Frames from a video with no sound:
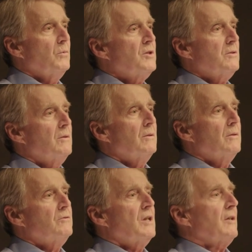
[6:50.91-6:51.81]
do it
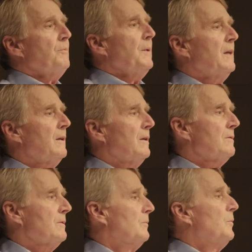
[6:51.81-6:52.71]
just
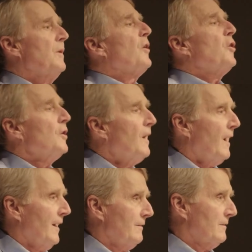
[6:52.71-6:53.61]
because we're the good
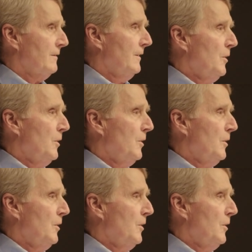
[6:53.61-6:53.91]
guys.